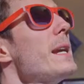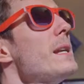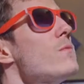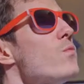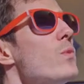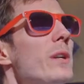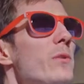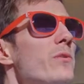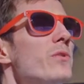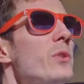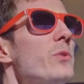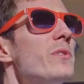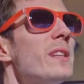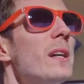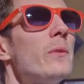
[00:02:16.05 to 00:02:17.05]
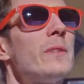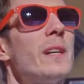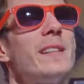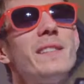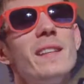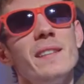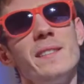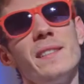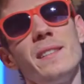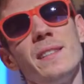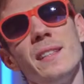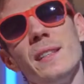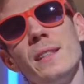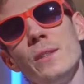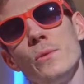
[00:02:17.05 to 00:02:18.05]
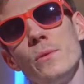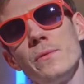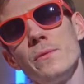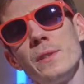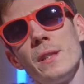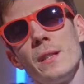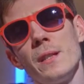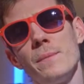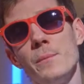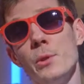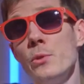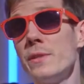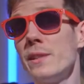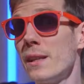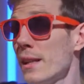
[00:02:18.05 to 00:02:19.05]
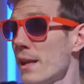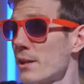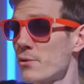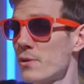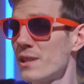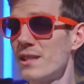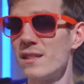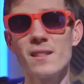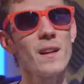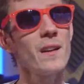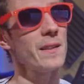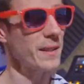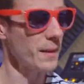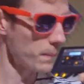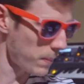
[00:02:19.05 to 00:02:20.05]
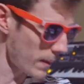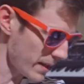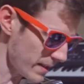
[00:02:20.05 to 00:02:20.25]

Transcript: In Wiko's new sound identity, you have the muted electric guitar that